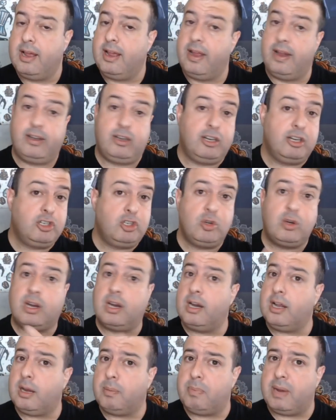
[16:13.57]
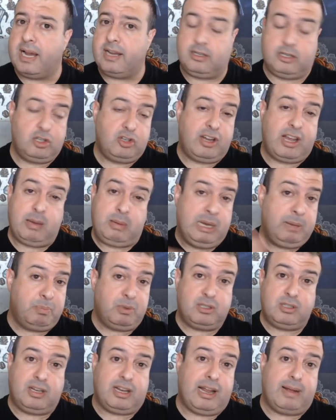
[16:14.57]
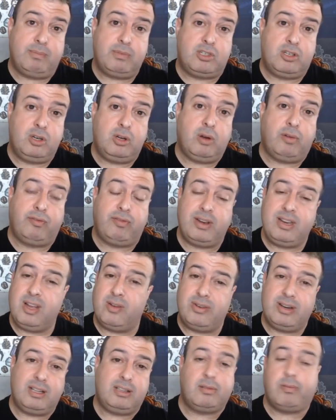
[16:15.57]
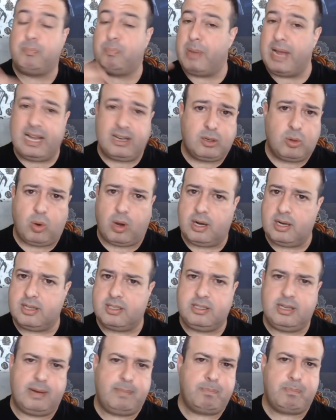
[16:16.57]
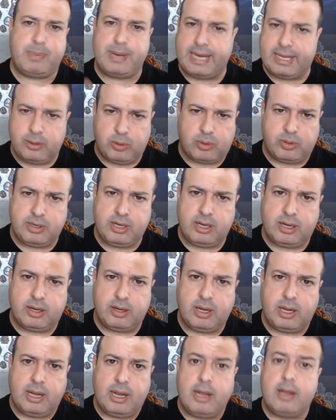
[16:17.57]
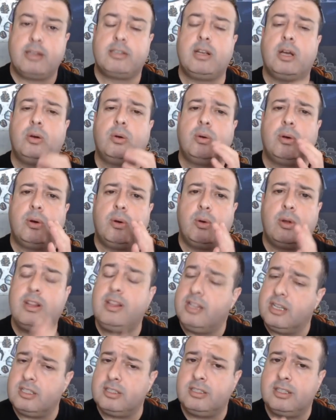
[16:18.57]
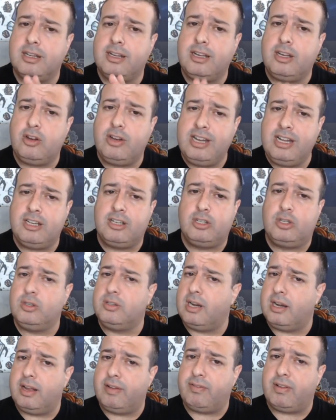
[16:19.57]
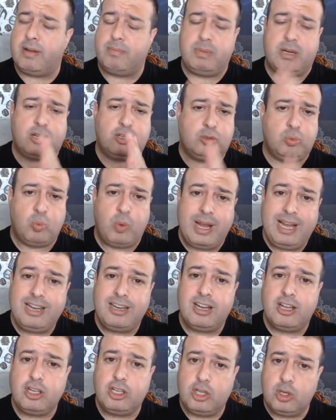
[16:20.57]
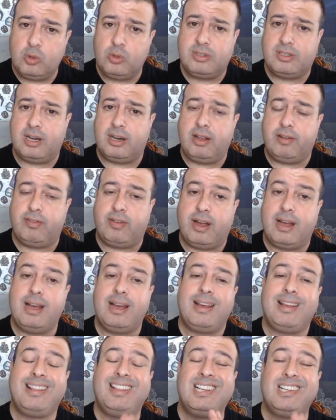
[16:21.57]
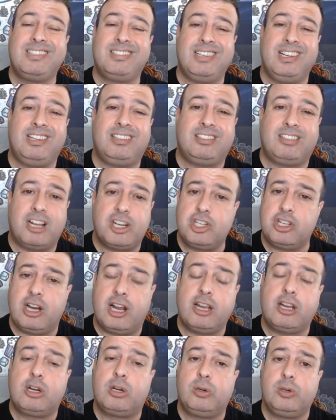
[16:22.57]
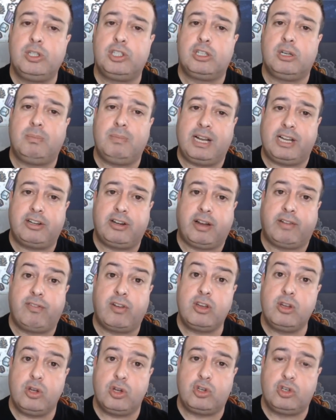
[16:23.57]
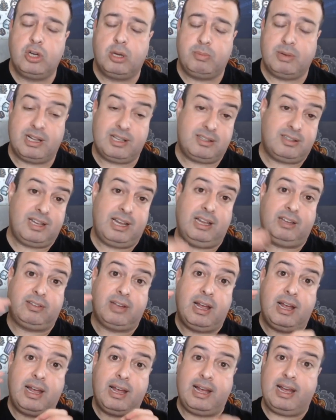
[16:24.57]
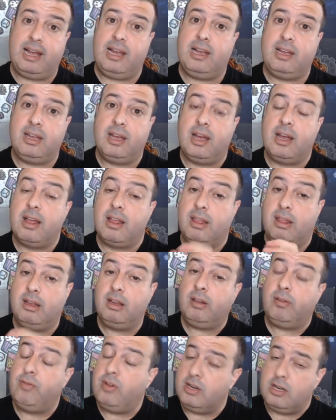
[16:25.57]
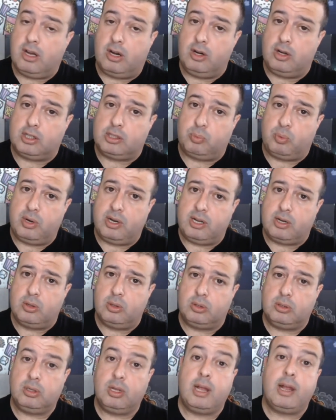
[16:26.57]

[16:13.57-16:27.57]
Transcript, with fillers: Did you clickbait? Did you get people to come to your video when it's bad quality and bad audio? So this, you need to deliver, because when you deliver, this is such a crucial metric for YouTube. It says, hey, this video looks pretty cool.